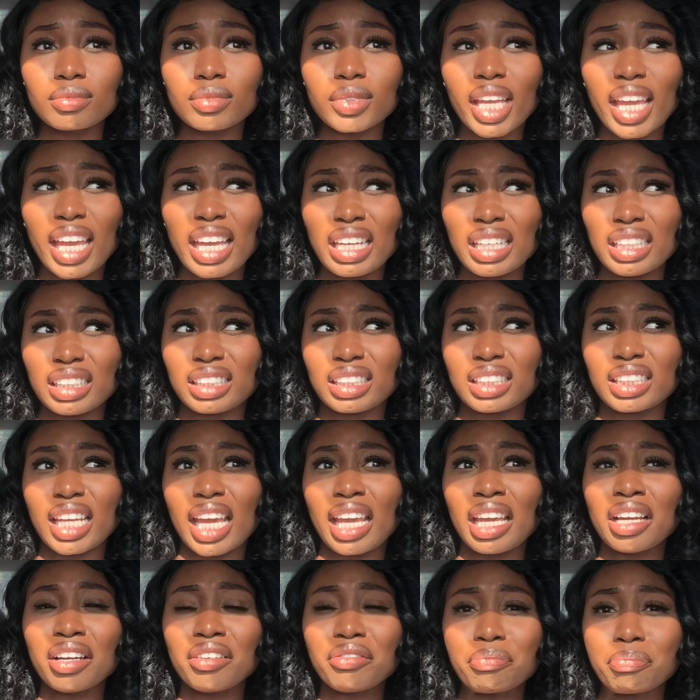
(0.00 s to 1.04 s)
in a
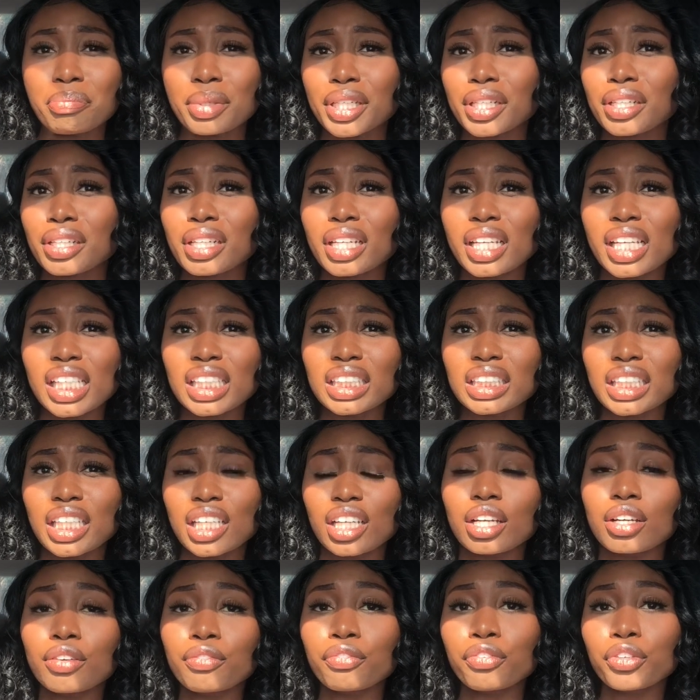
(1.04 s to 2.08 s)
state of bitterness and
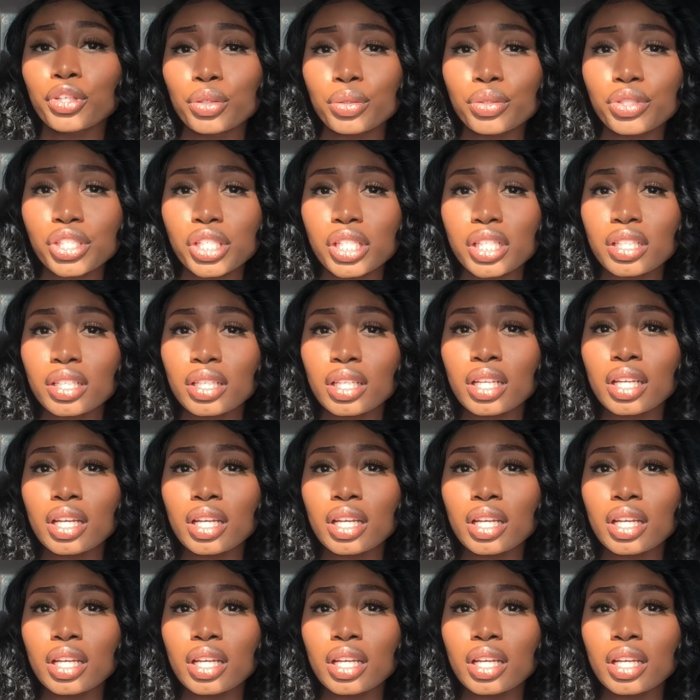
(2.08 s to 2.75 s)
confusion.